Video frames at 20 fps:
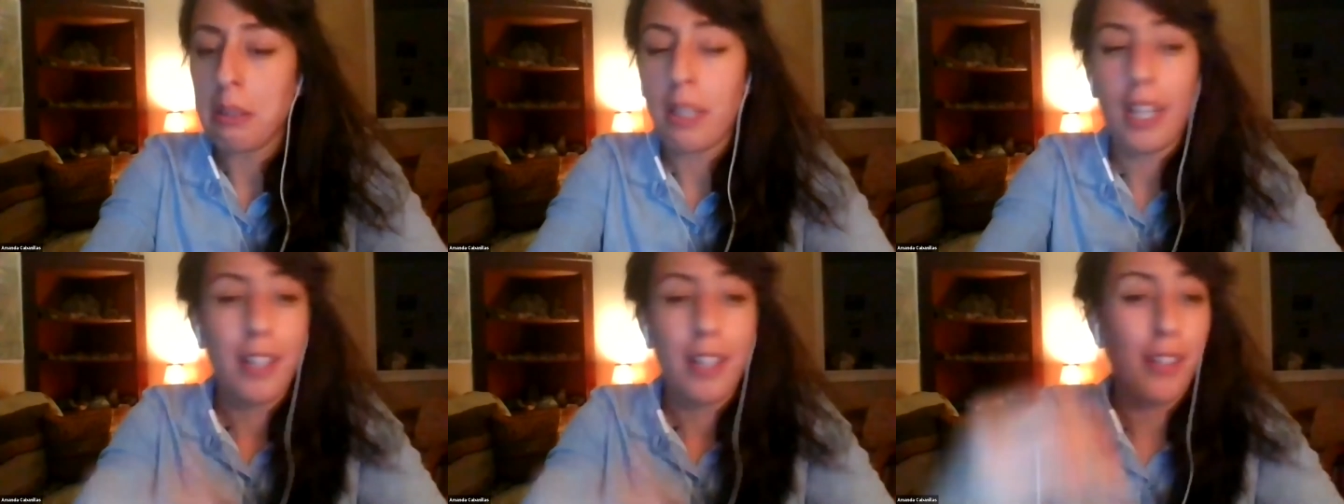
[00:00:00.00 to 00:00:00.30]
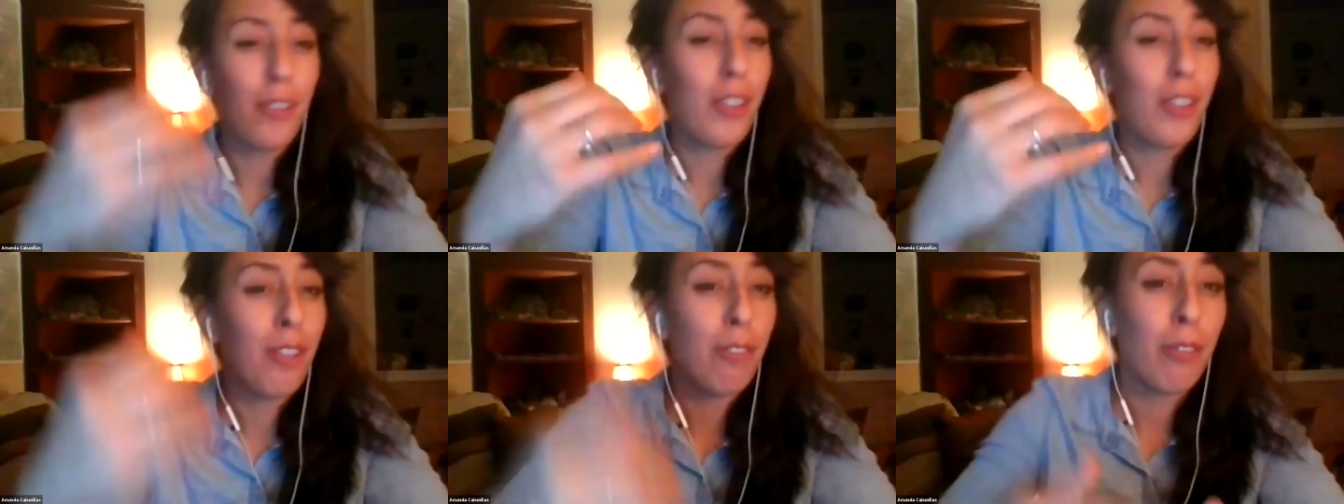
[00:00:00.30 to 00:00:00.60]
I don't
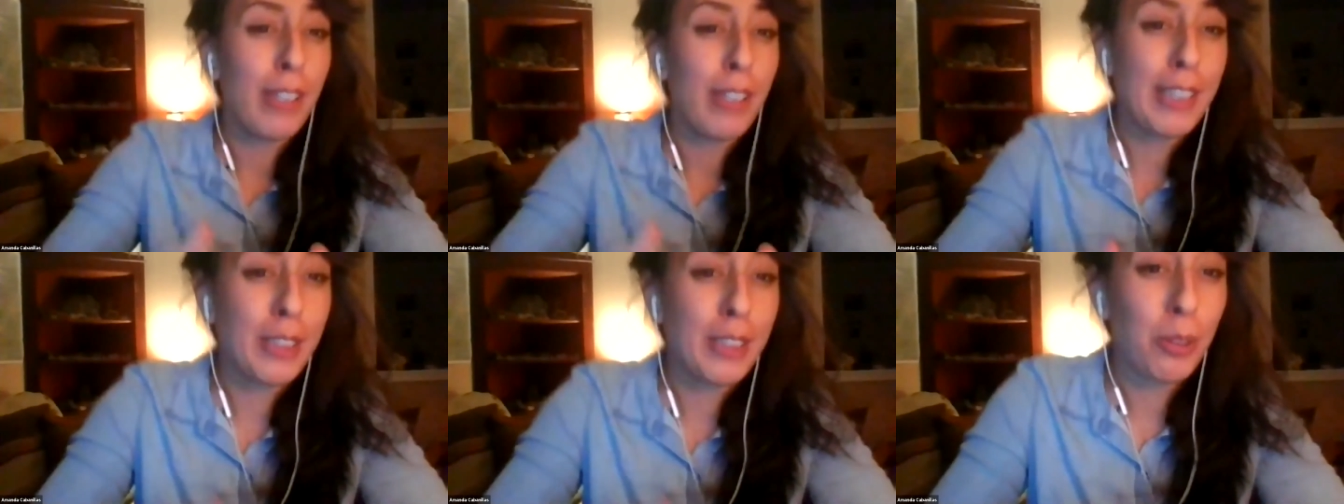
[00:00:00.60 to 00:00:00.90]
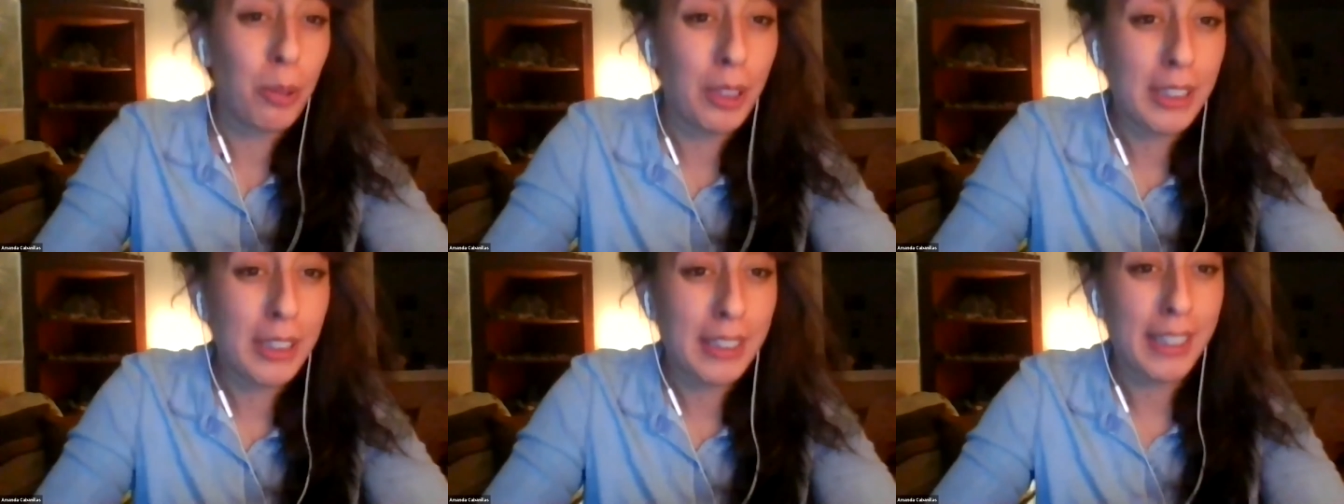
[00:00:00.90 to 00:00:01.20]
know, the
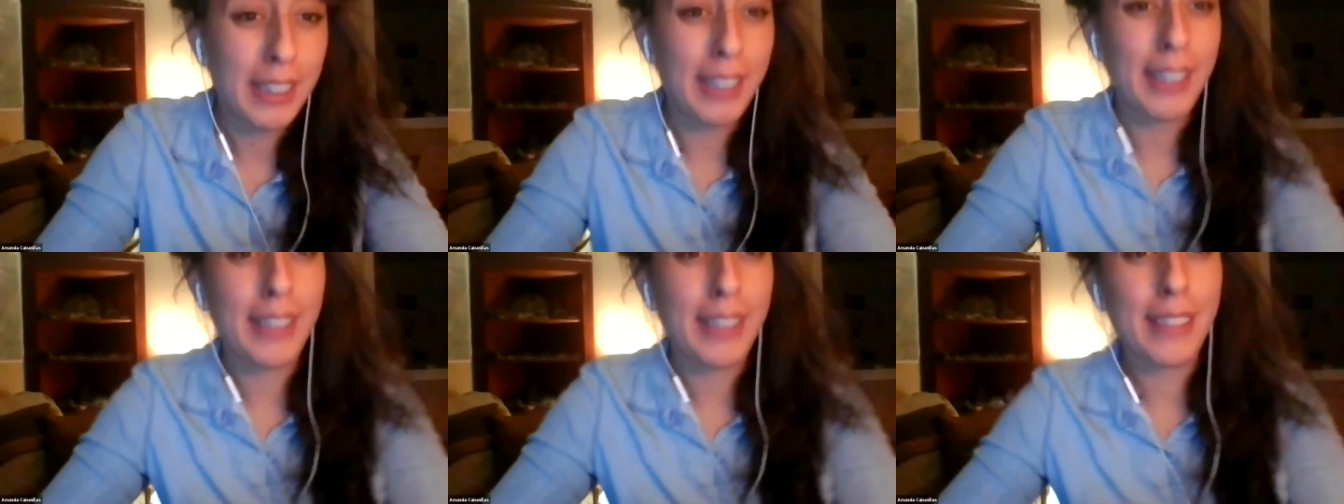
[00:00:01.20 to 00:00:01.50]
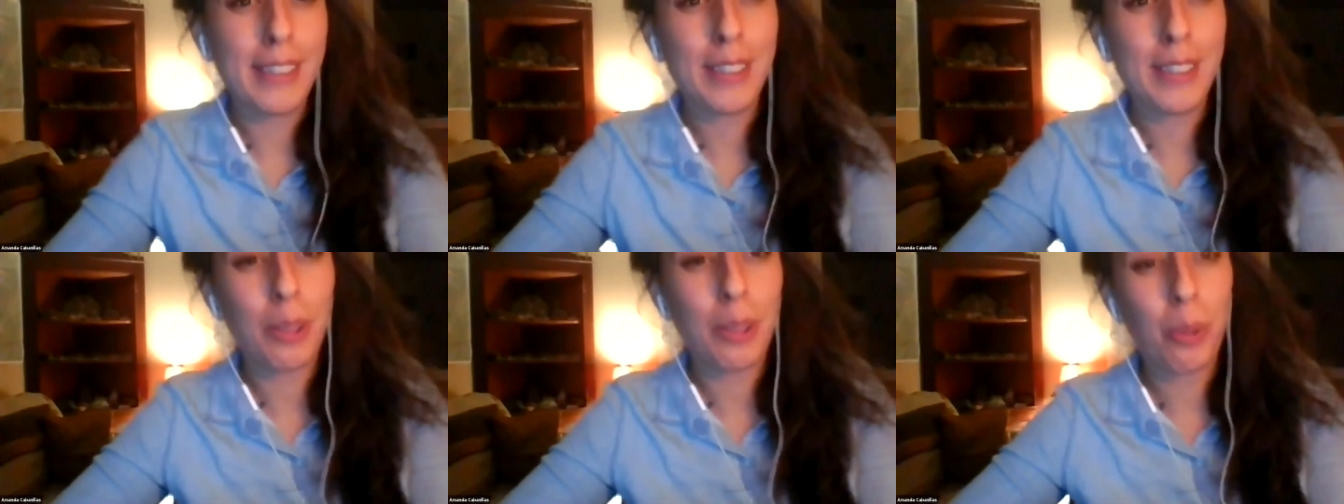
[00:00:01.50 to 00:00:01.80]

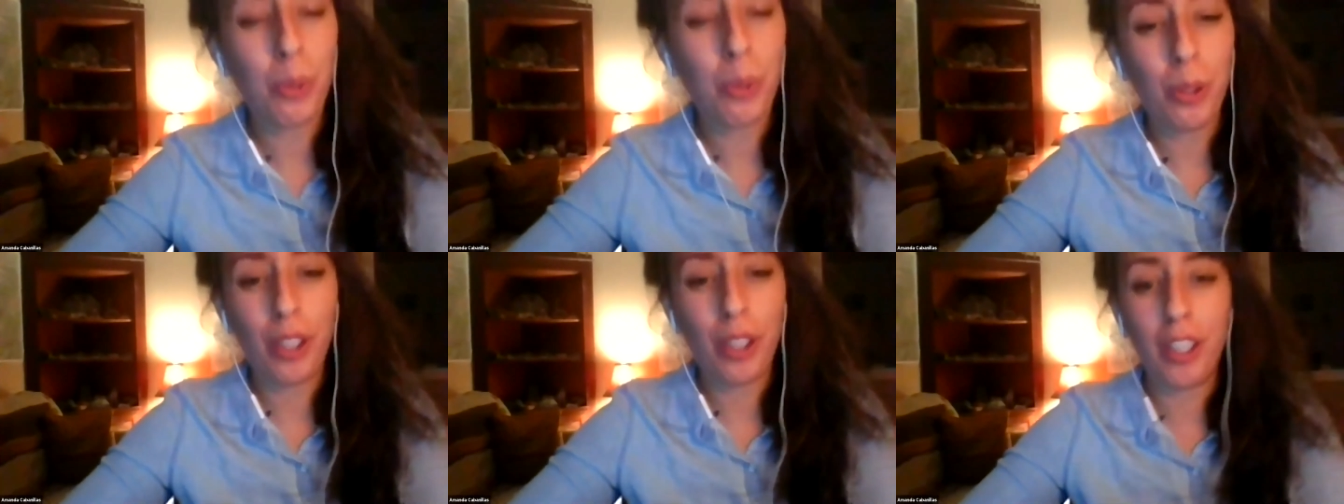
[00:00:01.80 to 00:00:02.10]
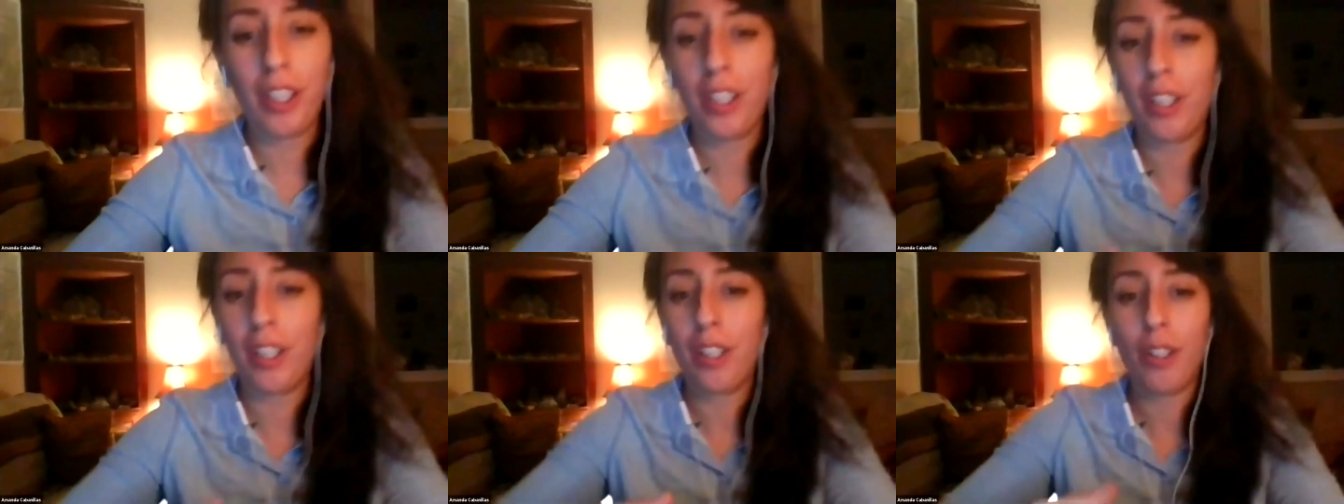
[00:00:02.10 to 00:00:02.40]
resources
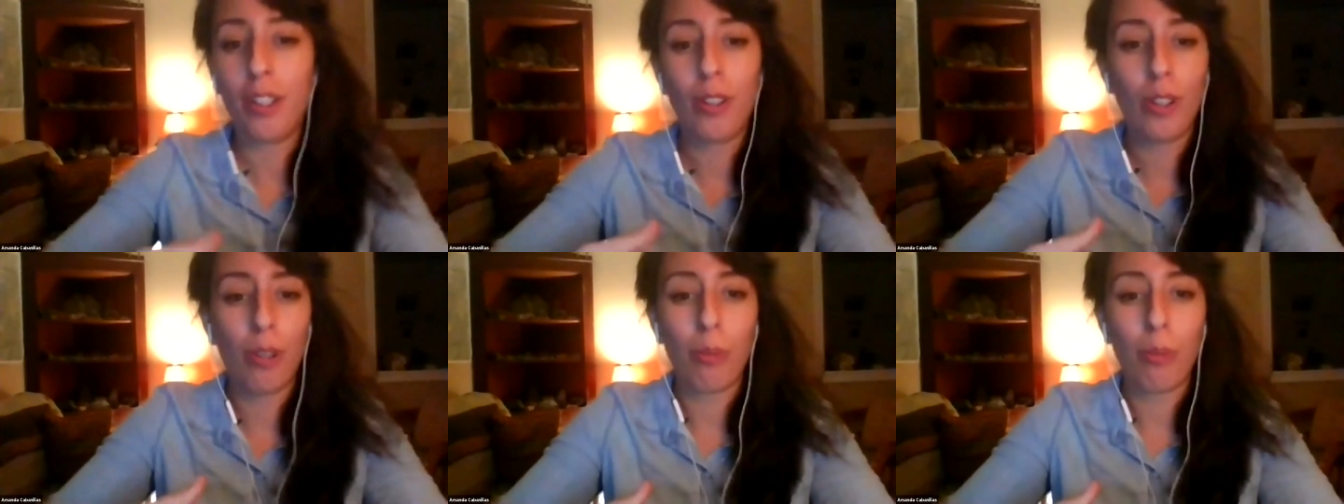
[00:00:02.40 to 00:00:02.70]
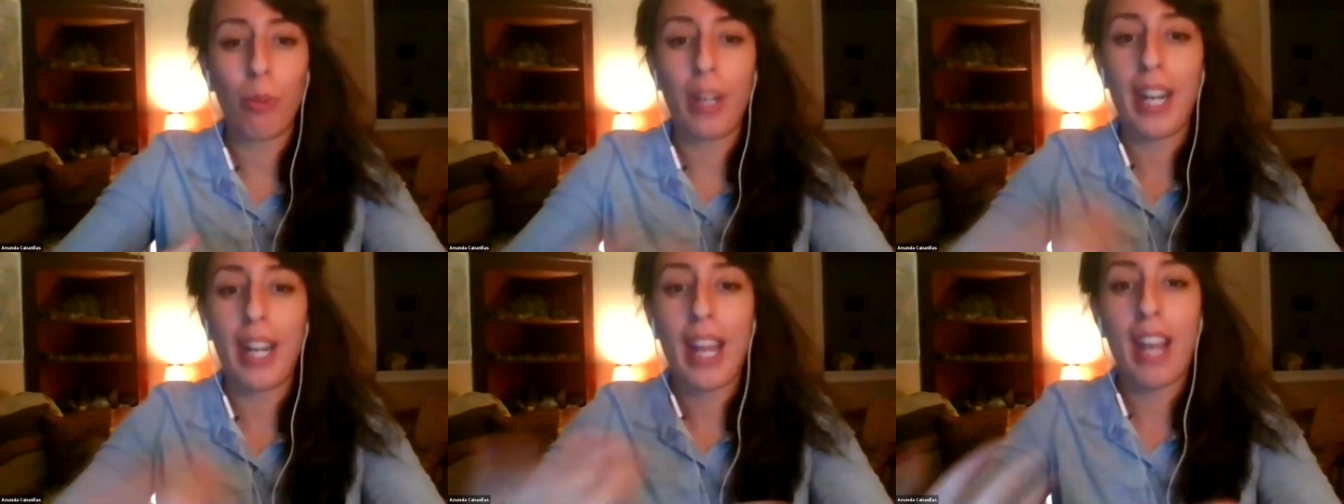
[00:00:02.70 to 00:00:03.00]
or or
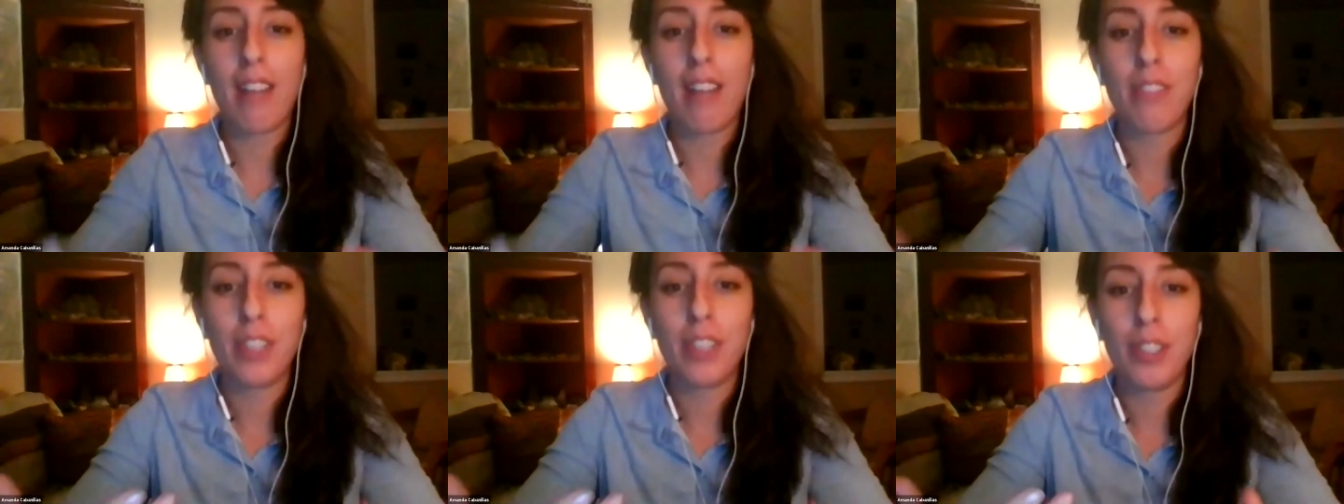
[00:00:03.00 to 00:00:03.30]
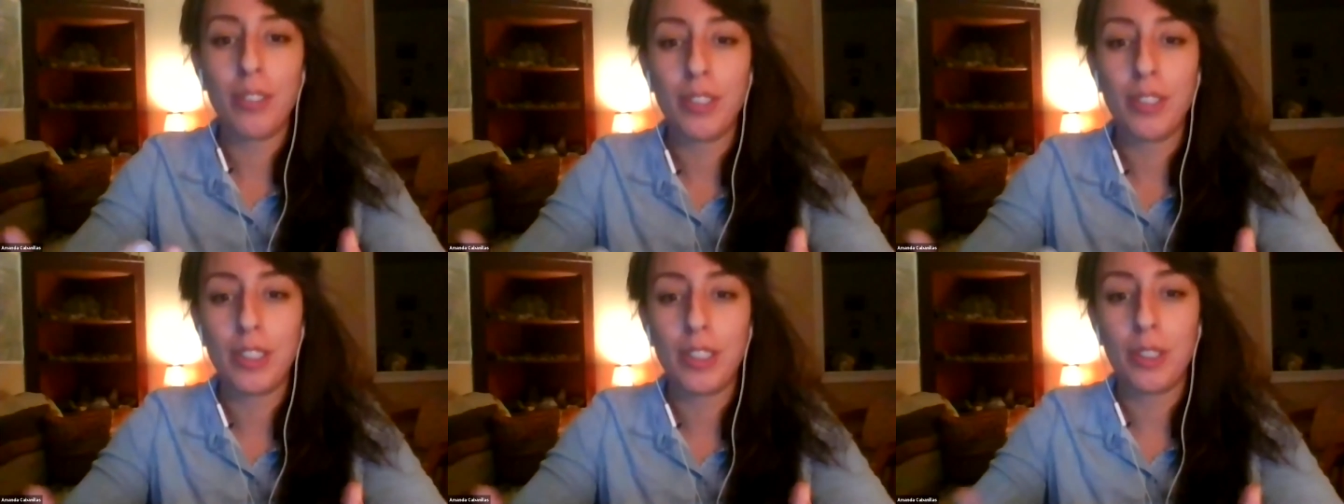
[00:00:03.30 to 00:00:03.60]
what have you